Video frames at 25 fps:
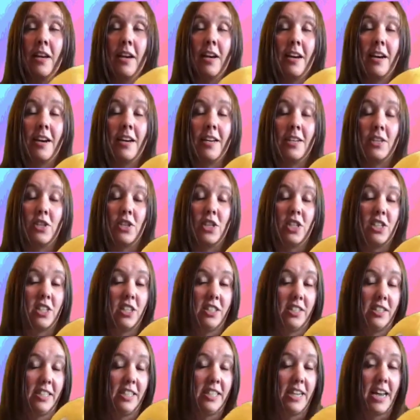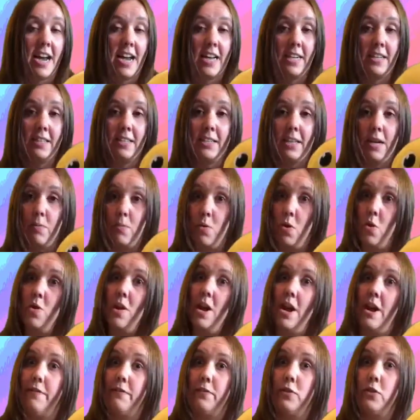And she does the dance and we all
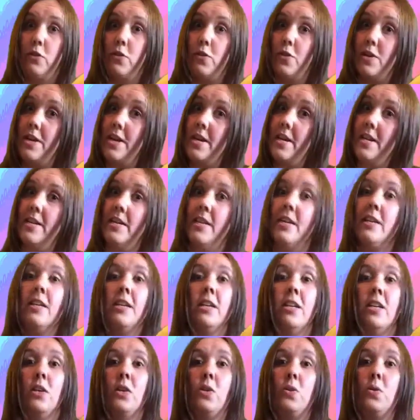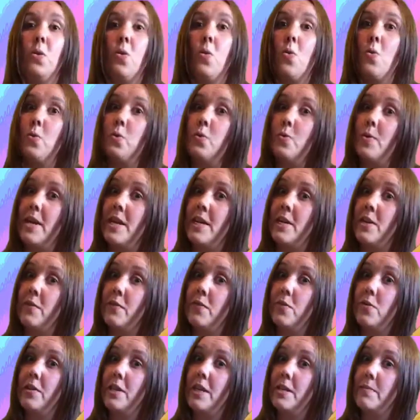have to join in. So do any of
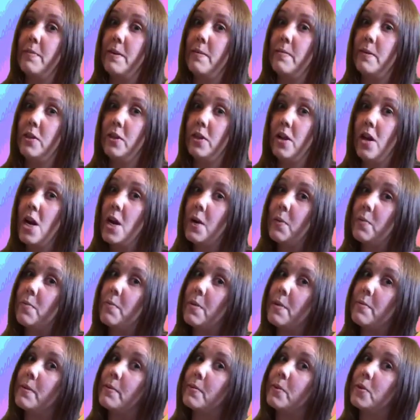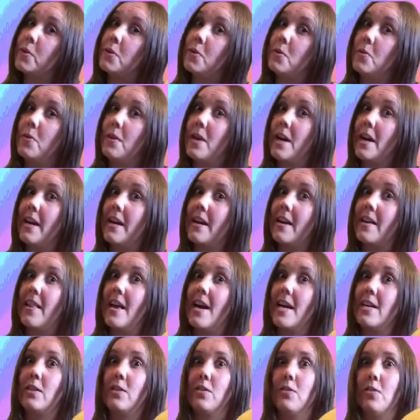you like Baby Shark? We might be able to do that in
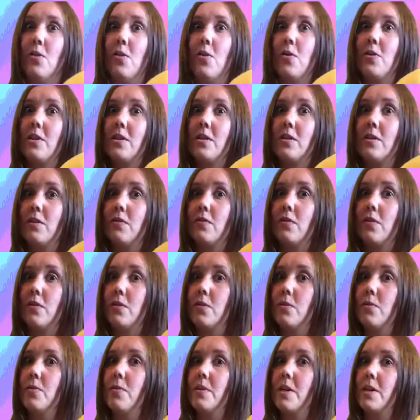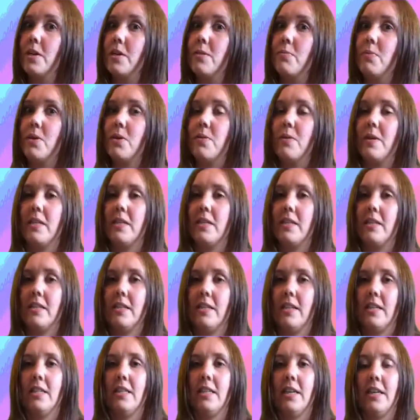class in August if you do. That could be quite
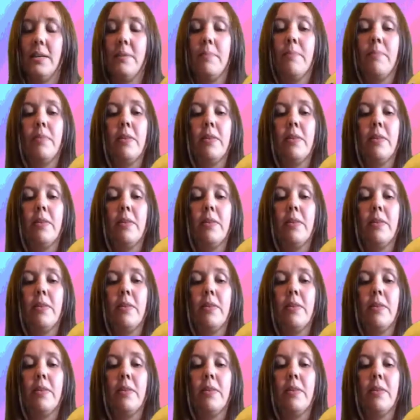exciting.